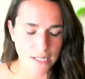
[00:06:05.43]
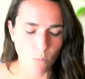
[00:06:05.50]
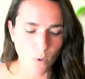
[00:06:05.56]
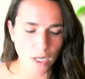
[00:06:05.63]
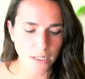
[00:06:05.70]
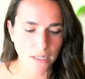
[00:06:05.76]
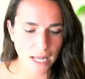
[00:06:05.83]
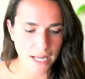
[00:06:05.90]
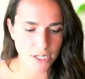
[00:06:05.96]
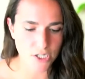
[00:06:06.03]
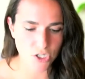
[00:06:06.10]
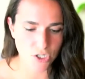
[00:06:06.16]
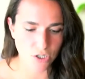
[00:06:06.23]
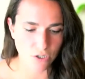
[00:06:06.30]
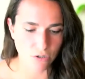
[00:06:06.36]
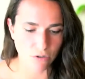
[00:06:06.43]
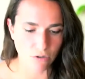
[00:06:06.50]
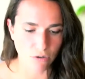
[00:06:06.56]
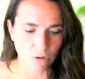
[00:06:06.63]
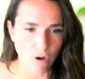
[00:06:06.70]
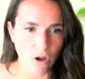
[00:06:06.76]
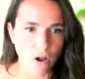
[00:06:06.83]
what led
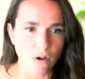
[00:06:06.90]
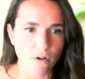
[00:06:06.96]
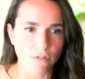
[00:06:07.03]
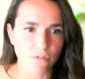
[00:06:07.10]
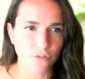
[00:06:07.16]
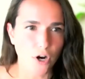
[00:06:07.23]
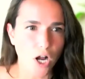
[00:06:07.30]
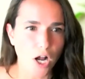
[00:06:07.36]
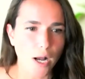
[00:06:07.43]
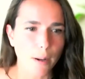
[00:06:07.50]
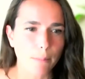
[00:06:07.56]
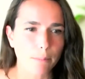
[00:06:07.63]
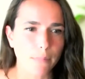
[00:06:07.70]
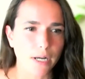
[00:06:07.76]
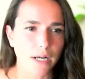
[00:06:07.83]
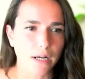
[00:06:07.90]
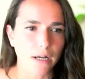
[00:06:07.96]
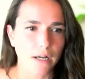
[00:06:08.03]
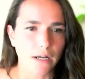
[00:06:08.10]
you from